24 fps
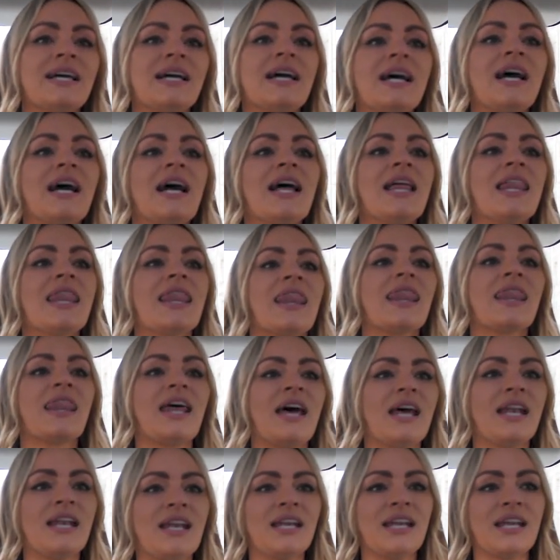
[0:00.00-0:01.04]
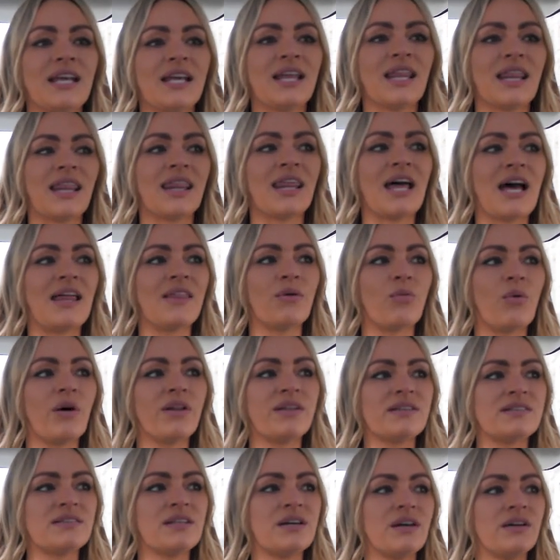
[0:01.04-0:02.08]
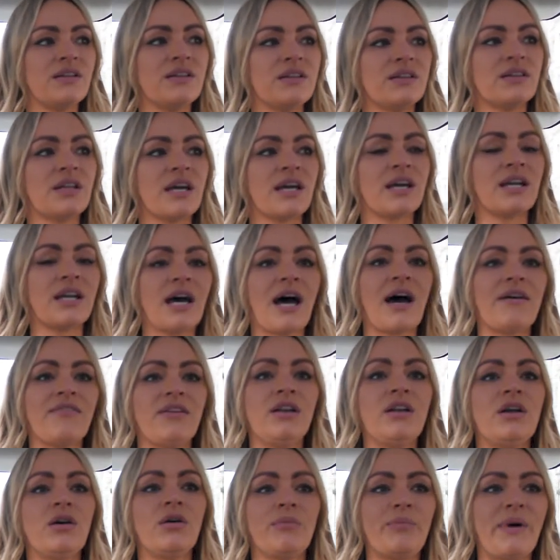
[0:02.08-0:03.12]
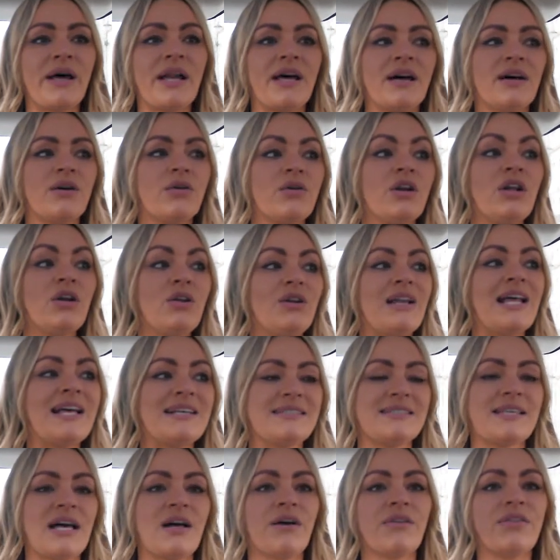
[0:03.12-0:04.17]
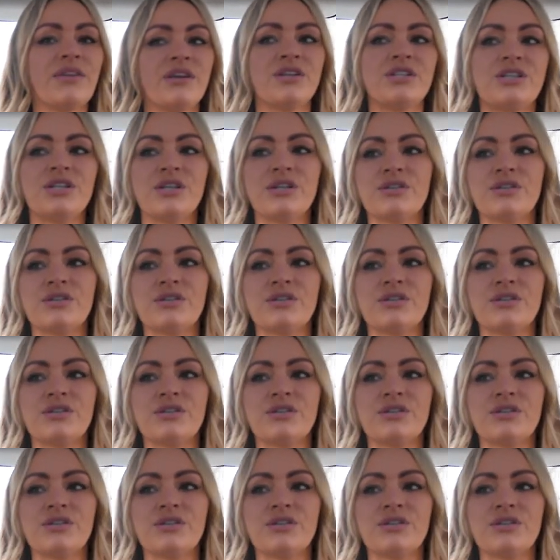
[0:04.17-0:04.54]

Yeah then they're the ones that they're going to have a lot better or a lot less health and issues.